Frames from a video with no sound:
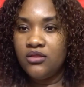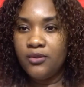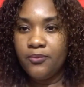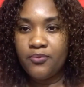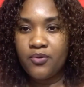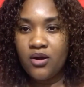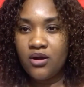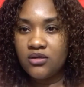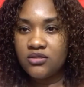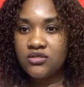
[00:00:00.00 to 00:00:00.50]

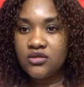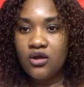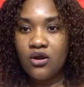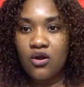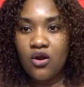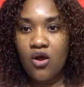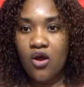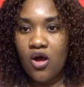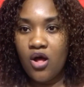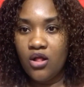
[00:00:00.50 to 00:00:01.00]
products are
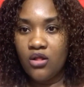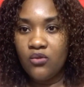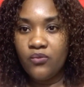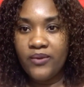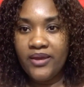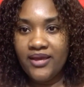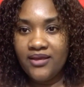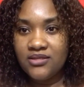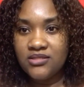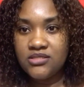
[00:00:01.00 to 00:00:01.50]

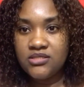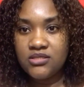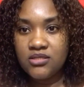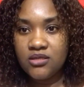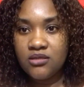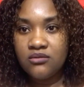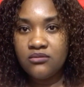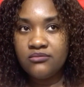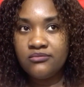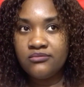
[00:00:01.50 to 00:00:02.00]
always
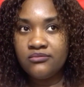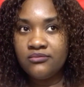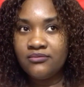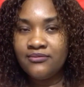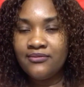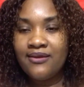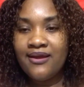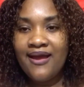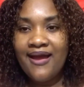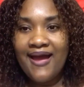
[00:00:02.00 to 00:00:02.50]

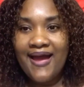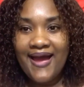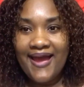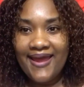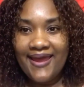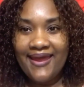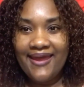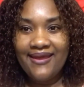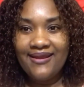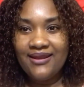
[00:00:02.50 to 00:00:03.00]

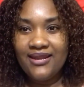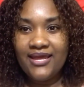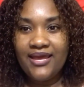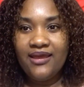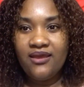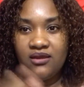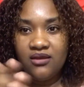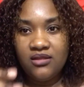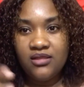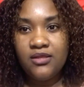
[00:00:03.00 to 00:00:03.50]
high-end.
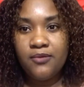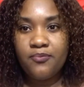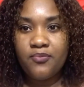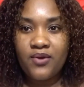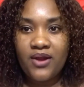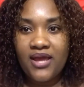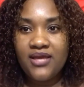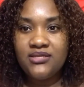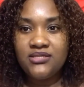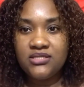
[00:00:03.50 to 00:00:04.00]
Like, the
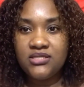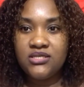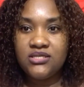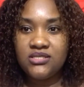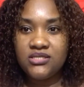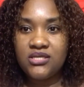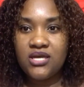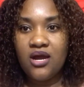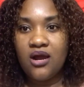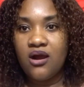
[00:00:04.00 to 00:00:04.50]

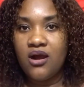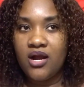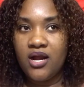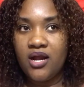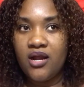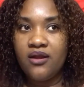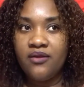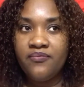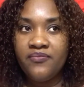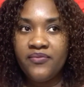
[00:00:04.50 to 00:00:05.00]
prices
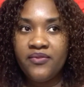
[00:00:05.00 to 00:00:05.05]
are,